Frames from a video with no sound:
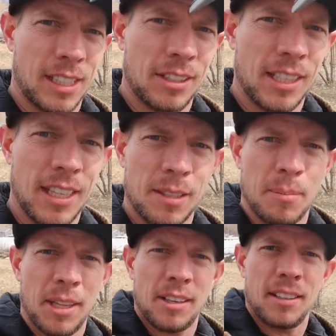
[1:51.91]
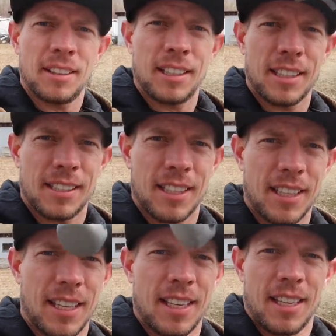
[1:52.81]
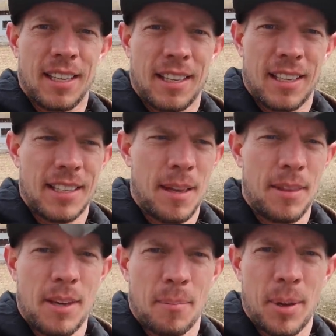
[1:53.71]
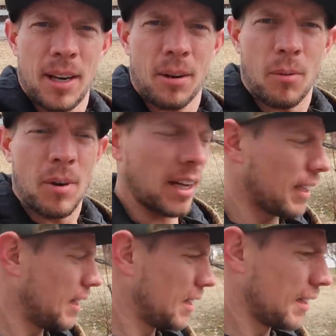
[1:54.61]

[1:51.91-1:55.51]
You see this, mother? Look at this thing. Is that thing a pig or what?